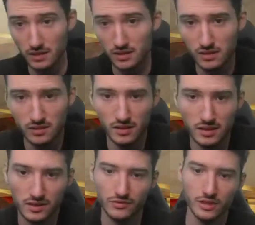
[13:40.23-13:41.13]
is
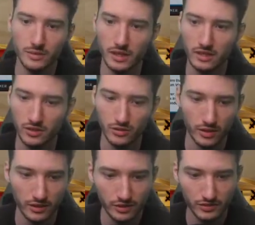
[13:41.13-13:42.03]
like 3 mana destroy
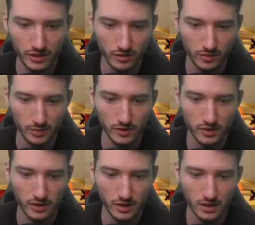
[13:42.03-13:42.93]
everything on the Spirit's
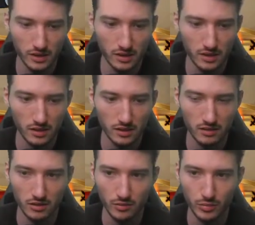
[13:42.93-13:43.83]
side.
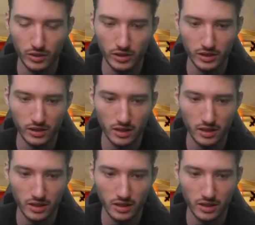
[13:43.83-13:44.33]
It's not pretty.